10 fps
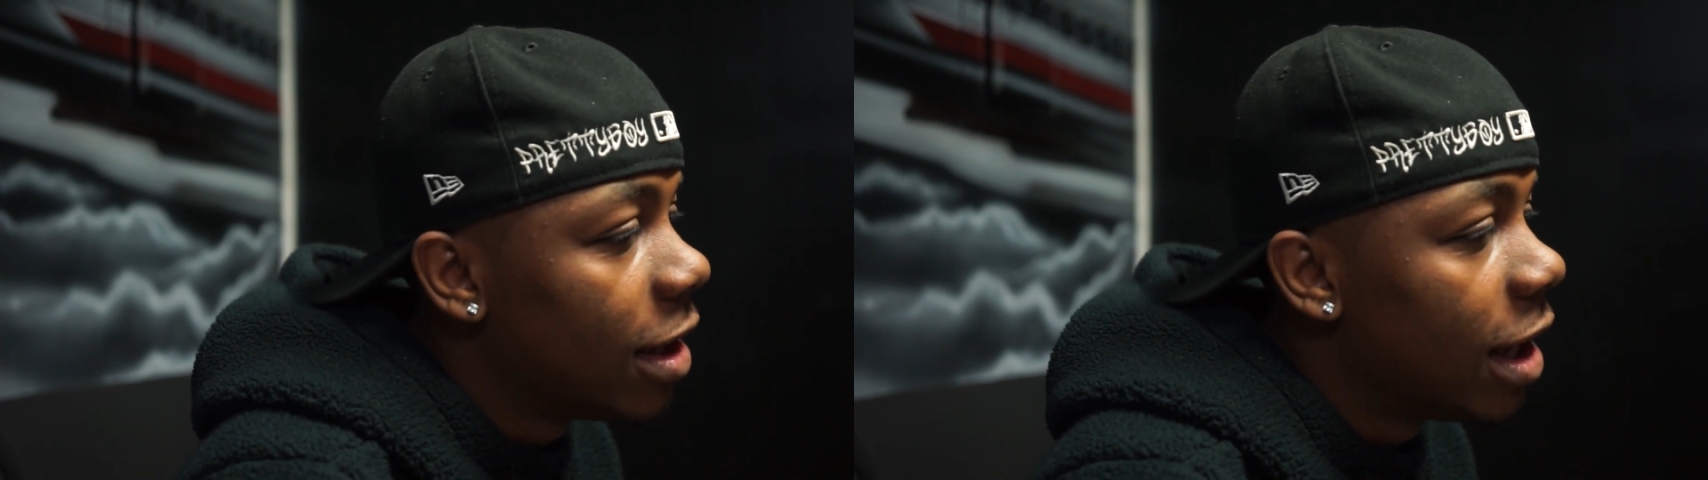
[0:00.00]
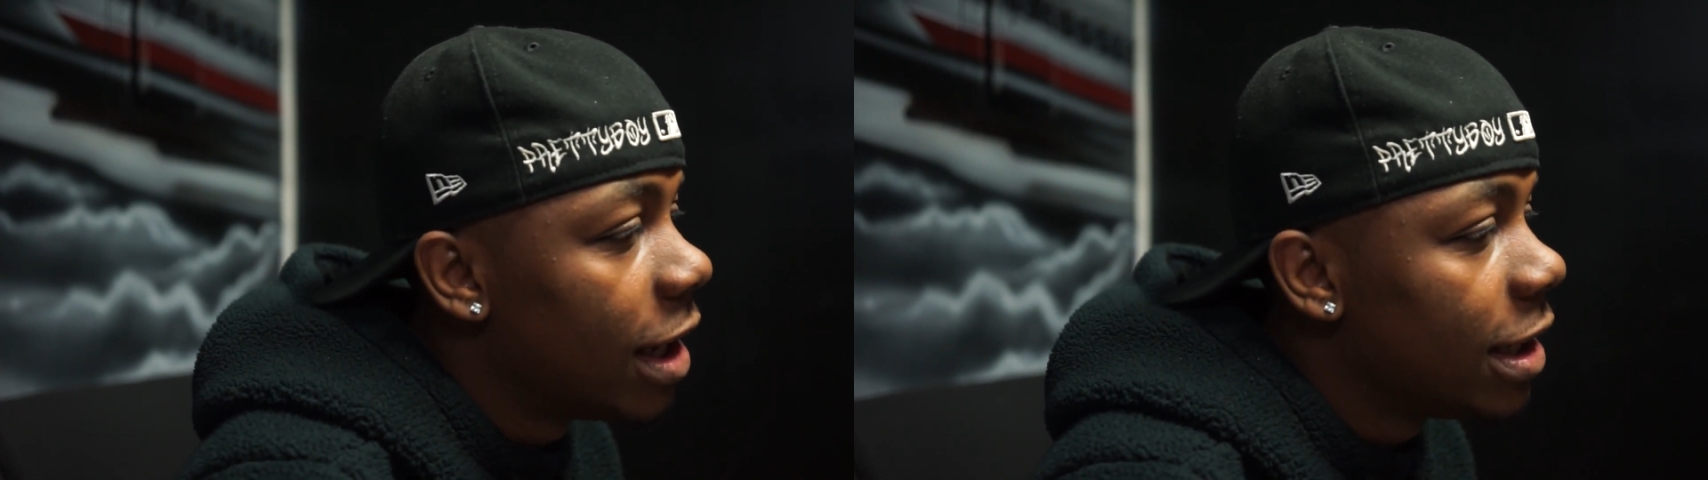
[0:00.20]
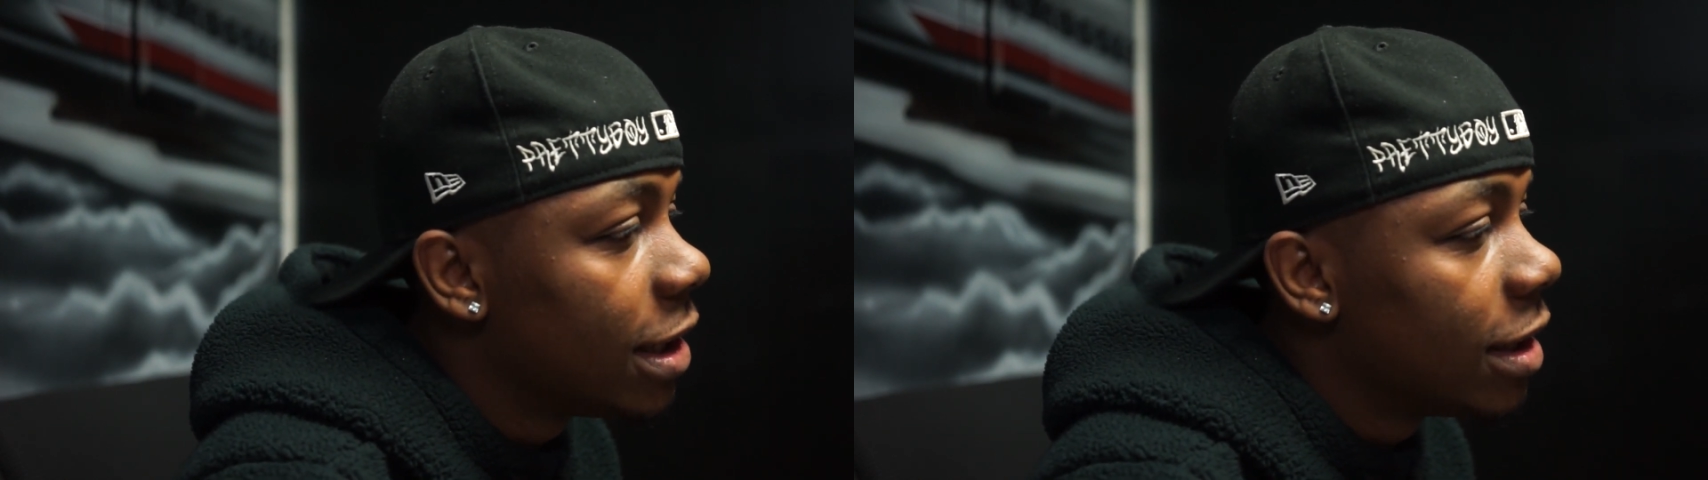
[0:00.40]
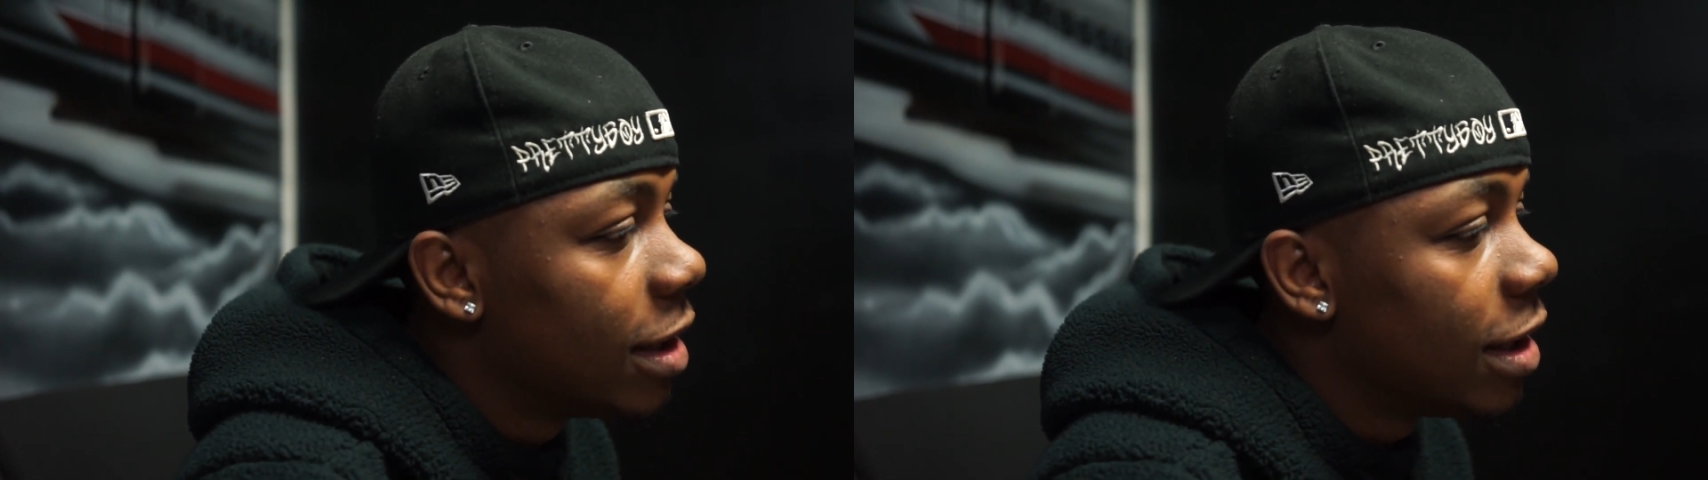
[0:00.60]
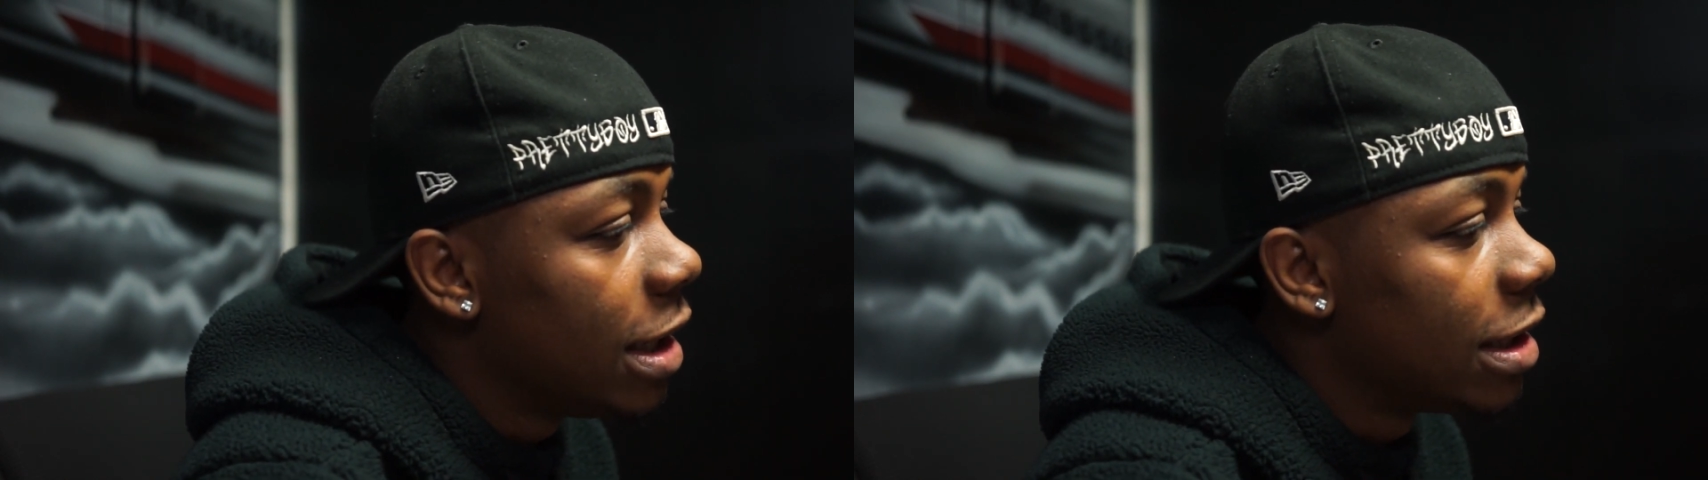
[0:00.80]
like
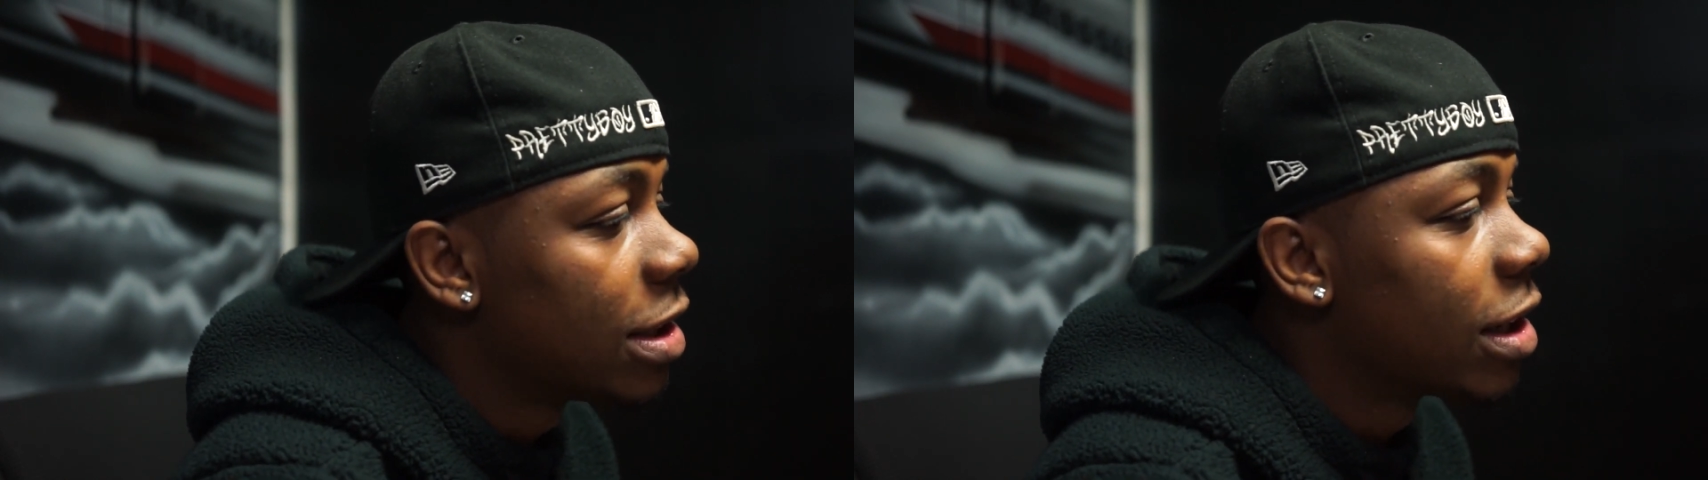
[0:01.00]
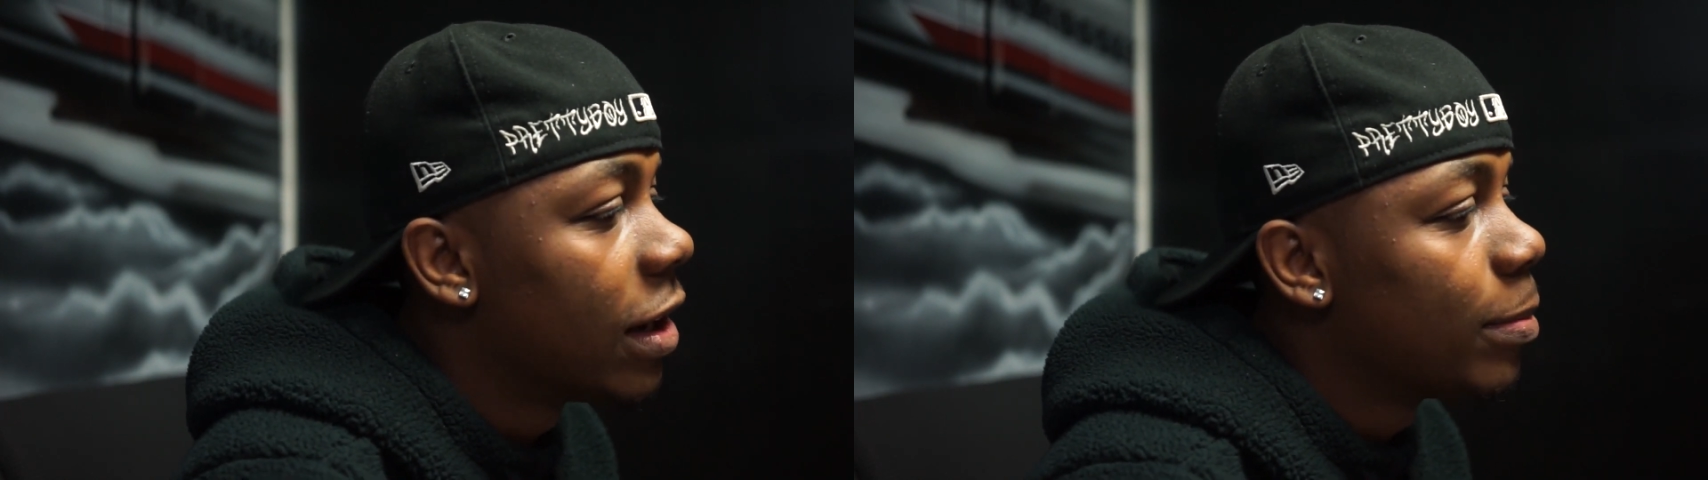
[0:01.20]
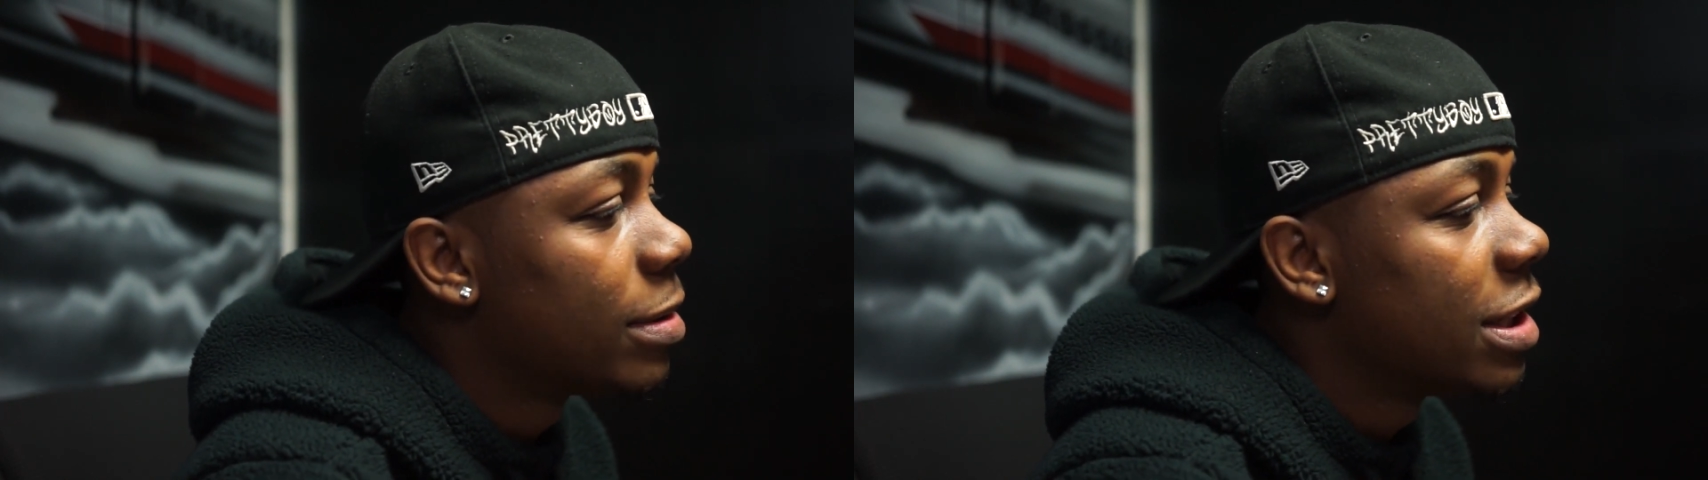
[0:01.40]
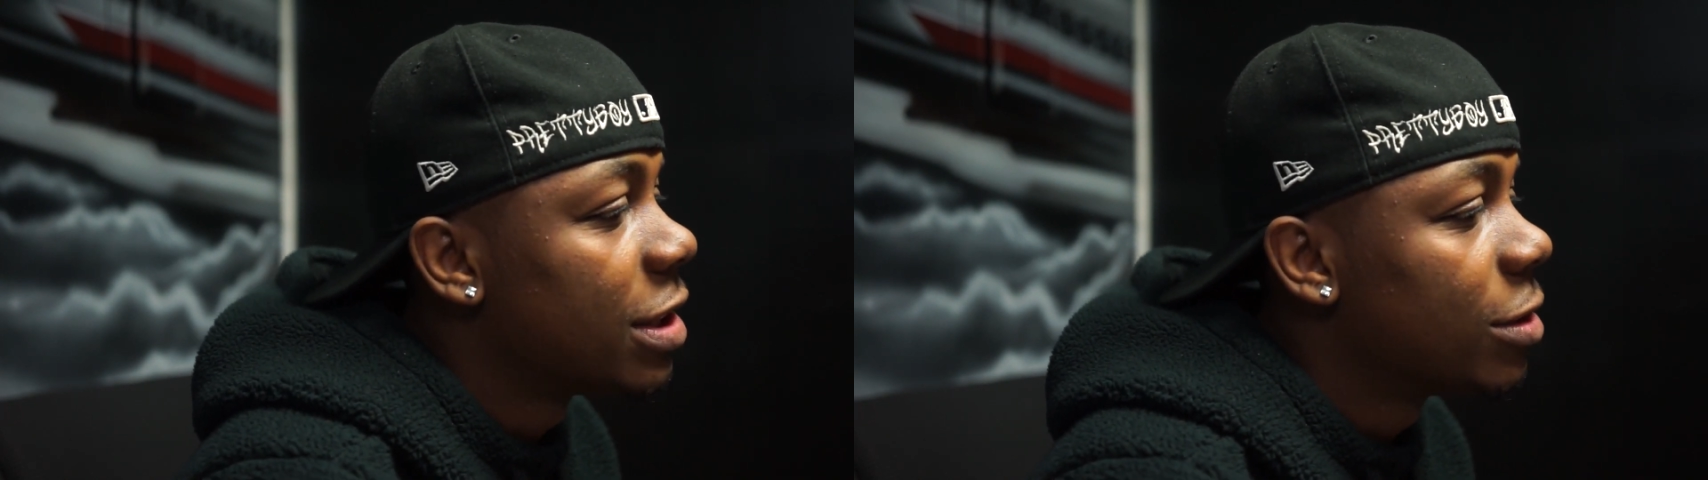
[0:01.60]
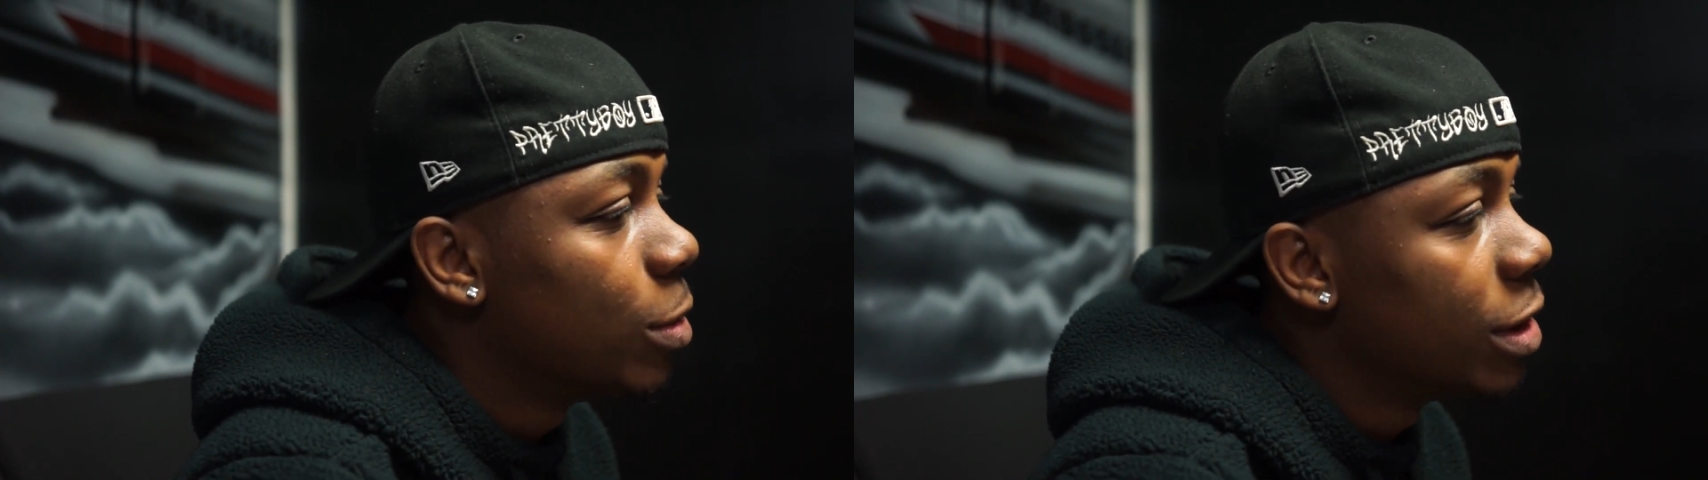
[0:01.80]
it's the competition,